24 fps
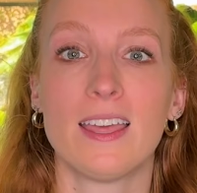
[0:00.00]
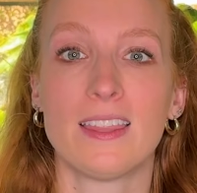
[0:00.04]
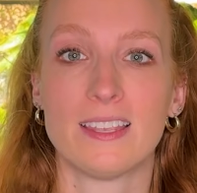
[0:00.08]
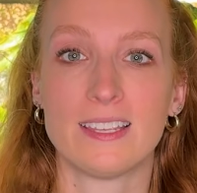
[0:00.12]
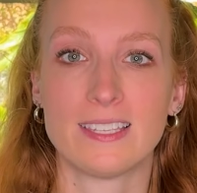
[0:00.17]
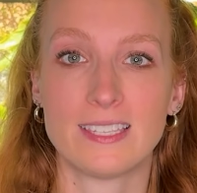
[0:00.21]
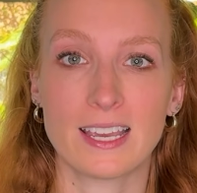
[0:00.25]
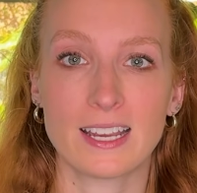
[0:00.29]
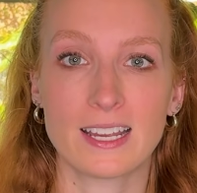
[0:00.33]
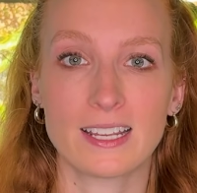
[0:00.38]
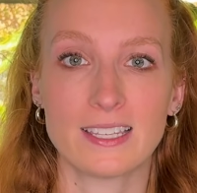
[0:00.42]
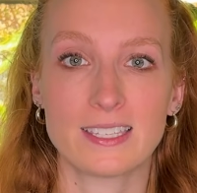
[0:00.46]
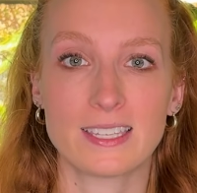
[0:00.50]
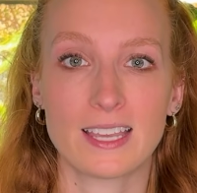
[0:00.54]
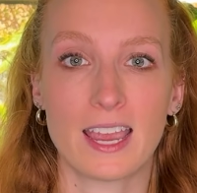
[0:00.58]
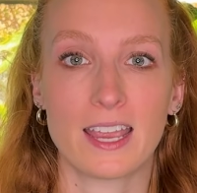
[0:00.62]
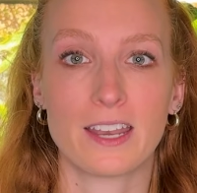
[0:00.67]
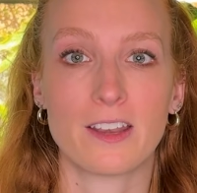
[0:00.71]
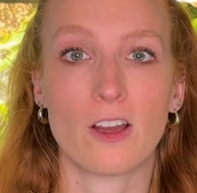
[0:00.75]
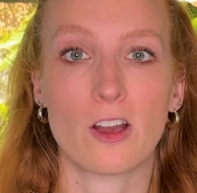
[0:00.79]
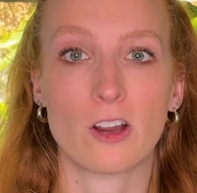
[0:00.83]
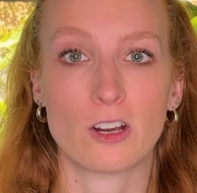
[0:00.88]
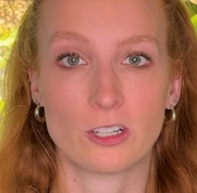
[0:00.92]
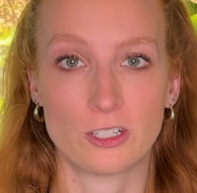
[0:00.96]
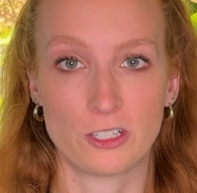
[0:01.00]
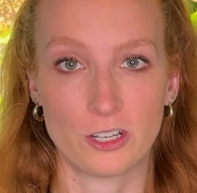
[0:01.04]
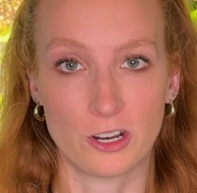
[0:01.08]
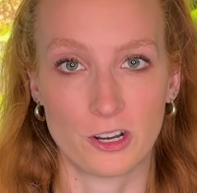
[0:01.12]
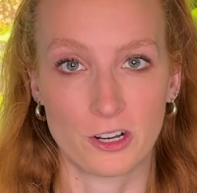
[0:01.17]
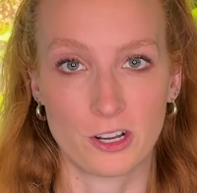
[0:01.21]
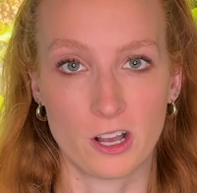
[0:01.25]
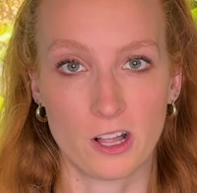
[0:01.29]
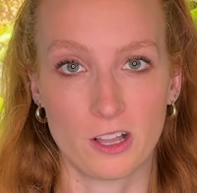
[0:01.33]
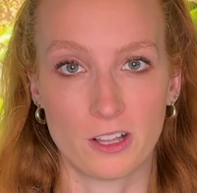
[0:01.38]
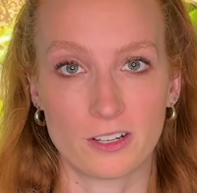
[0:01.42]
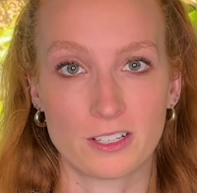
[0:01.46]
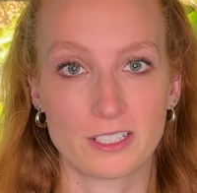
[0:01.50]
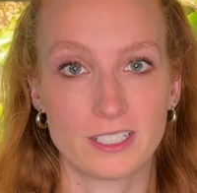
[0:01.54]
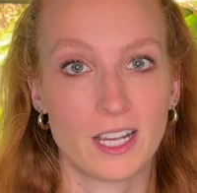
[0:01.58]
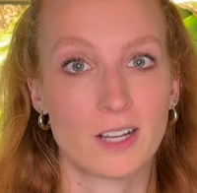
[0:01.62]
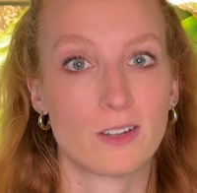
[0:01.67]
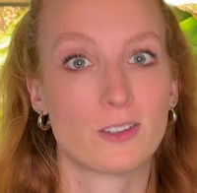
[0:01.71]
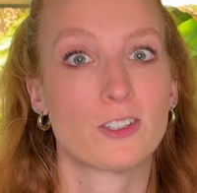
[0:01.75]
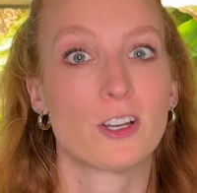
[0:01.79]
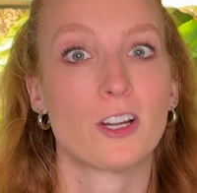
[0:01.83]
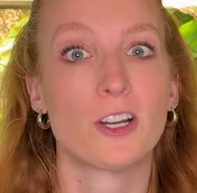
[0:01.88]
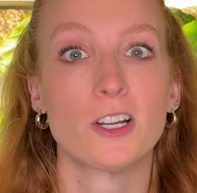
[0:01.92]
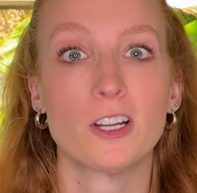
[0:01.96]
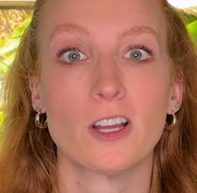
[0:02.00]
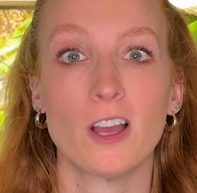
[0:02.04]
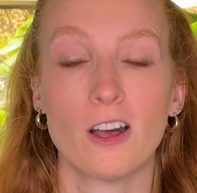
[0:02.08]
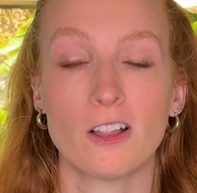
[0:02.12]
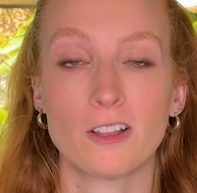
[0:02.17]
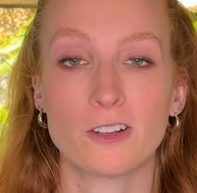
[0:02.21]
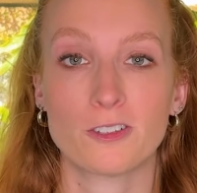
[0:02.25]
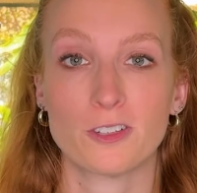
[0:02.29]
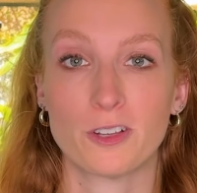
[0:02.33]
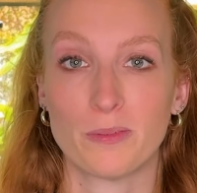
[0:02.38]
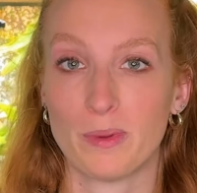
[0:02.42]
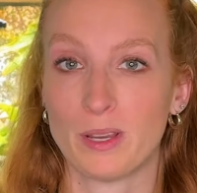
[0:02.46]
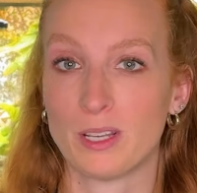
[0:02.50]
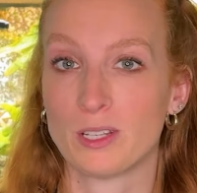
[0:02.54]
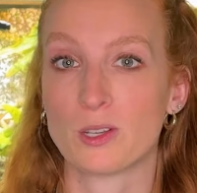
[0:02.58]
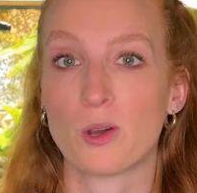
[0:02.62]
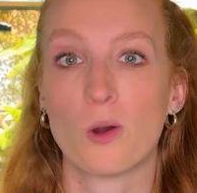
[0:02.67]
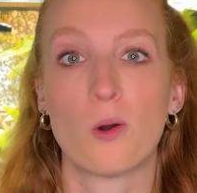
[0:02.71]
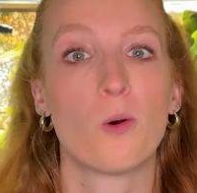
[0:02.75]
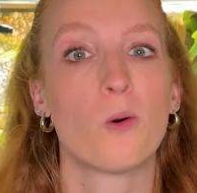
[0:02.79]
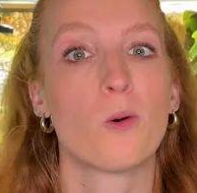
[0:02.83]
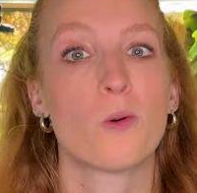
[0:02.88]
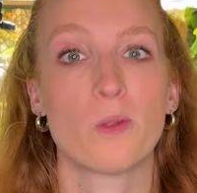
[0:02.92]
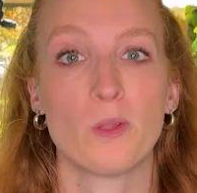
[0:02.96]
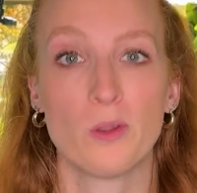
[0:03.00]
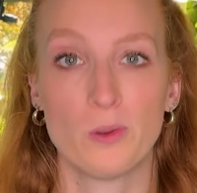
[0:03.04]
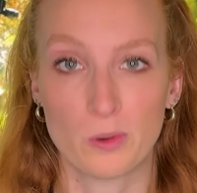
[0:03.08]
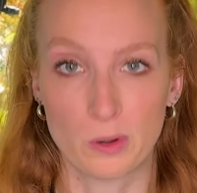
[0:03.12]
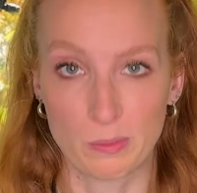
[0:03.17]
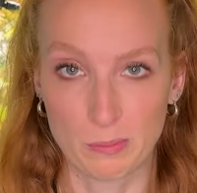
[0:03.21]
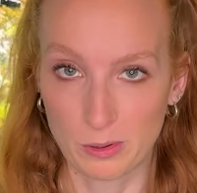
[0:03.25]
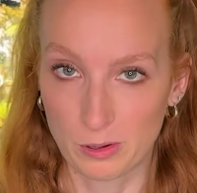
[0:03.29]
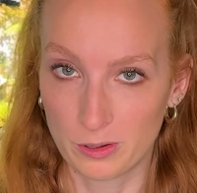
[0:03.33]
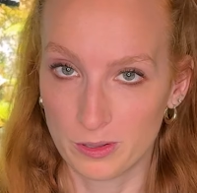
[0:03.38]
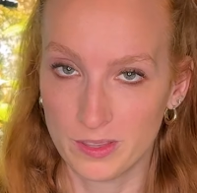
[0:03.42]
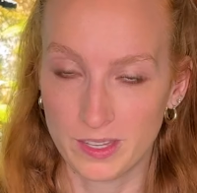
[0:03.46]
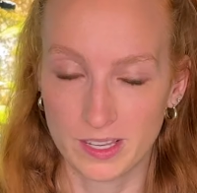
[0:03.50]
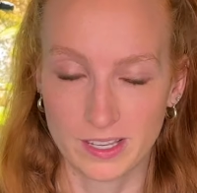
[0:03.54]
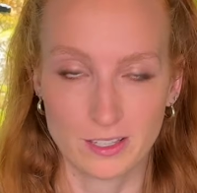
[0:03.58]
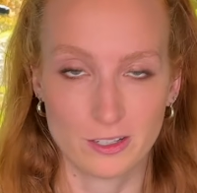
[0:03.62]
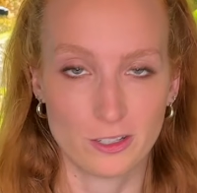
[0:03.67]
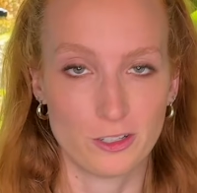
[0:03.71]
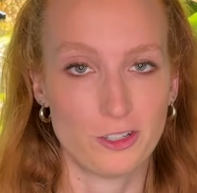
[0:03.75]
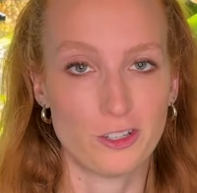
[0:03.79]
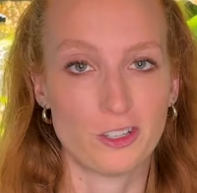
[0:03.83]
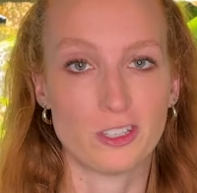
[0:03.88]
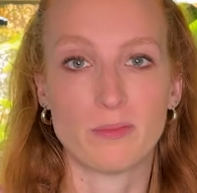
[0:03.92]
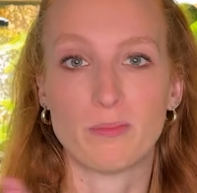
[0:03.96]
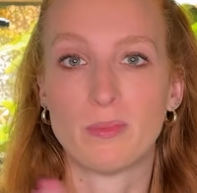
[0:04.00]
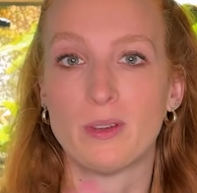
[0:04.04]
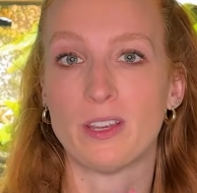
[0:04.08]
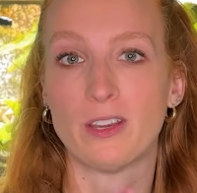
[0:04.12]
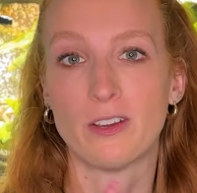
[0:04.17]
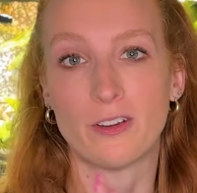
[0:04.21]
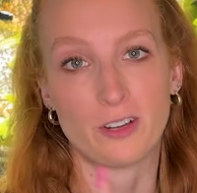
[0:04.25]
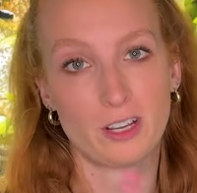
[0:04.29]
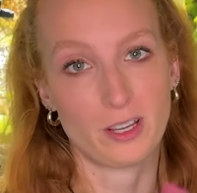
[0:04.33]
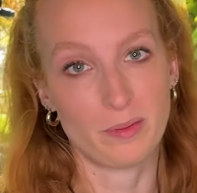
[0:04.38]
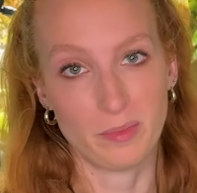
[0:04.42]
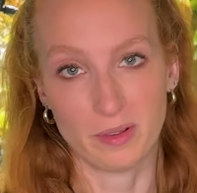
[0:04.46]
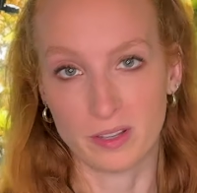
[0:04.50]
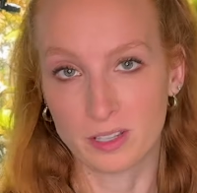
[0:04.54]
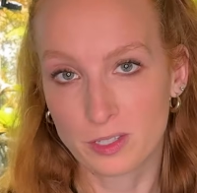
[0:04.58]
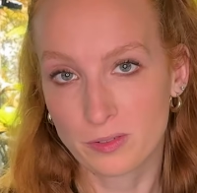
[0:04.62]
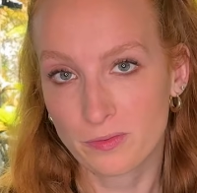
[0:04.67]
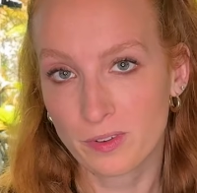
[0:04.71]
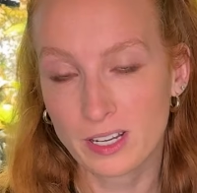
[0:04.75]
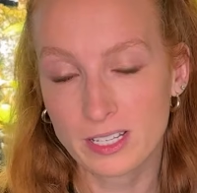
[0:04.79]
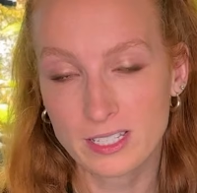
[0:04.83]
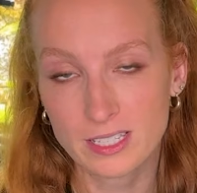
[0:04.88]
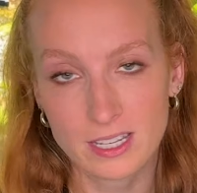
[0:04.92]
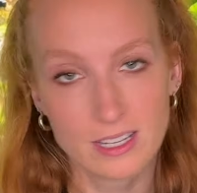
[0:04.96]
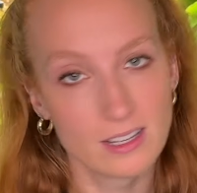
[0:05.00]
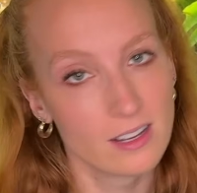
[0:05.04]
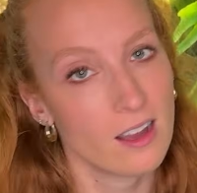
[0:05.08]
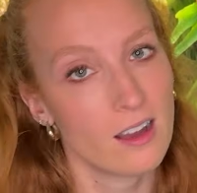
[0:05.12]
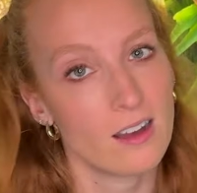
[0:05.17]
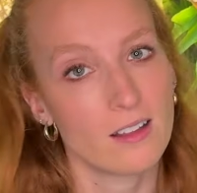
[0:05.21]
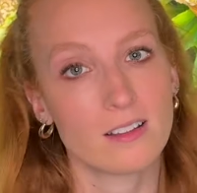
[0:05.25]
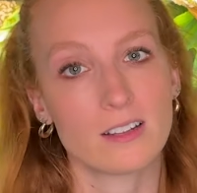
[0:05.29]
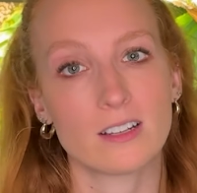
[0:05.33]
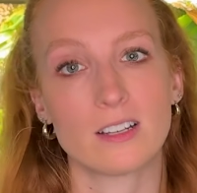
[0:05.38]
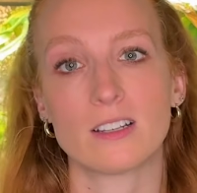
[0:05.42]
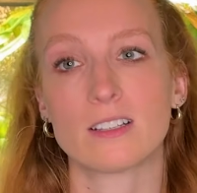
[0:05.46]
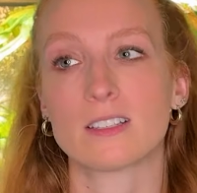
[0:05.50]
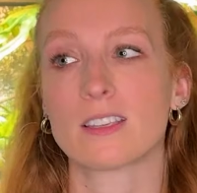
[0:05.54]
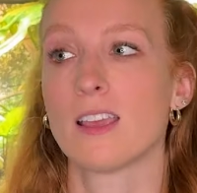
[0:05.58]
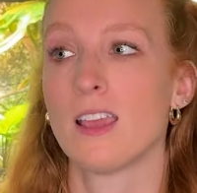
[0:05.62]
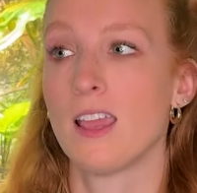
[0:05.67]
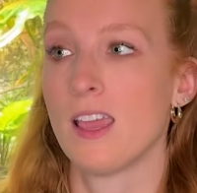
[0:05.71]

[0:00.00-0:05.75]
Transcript: The second sign are dark colors. Now, dark colors could be totally normal. These could just be your chameleon's resting colors.